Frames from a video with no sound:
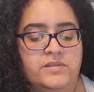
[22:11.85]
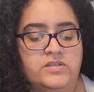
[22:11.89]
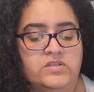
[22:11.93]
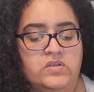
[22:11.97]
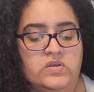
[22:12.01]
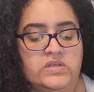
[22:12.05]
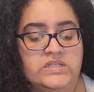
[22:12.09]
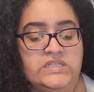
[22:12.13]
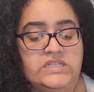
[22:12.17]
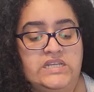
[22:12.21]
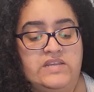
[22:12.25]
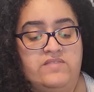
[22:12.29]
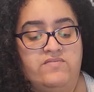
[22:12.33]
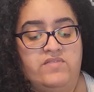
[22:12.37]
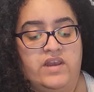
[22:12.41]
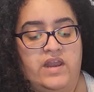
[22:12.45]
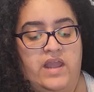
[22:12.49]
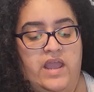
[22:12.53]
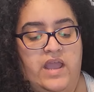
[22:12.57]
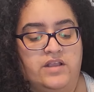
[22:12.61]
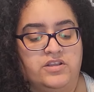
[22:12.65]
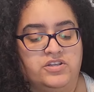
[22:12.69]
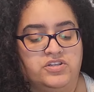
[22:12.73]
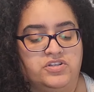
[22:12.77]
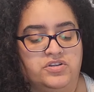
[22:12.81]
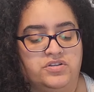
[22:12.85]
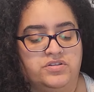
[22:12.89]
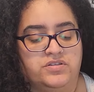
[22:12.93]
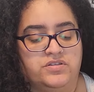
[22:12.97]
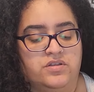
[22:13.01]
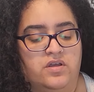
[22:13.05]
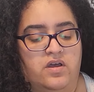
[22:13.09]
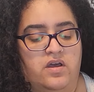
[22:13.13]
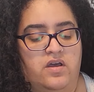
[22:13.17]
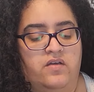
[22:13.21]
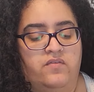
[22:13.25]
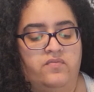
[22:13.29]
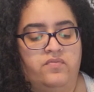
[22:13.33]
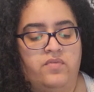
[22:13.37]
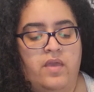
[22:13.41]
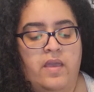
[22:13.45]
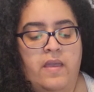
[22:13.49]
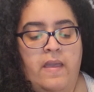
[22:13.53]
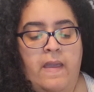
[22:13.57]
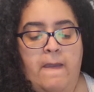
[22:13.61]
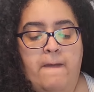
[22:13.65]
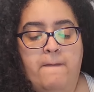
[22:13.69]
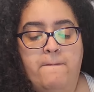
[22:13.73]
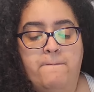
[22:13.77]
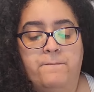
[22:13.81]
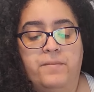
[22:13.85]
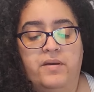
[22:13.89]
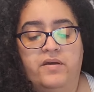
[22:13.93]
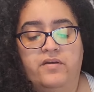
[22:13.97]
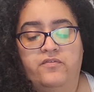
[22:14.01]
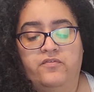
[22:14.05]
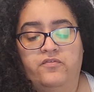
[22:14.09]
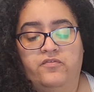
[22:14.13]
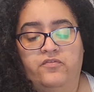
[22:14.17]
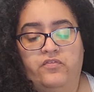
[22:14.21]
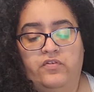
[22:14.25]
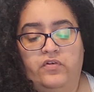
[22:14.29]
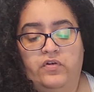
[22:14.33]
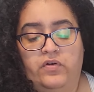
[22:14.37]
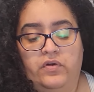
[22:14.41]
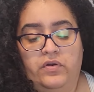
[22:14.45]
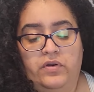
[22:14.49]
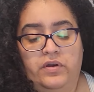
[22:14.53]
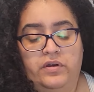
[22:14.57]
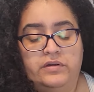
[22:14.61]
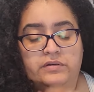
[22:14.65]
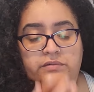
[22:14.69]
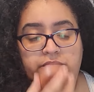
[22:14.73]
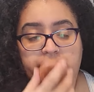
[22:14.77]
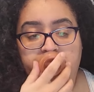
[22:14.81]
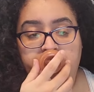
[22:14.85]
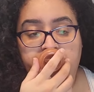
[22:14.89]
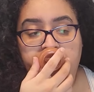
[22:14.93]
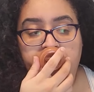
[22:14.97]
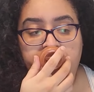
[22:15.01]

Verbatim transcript: So it's even extra soft. But for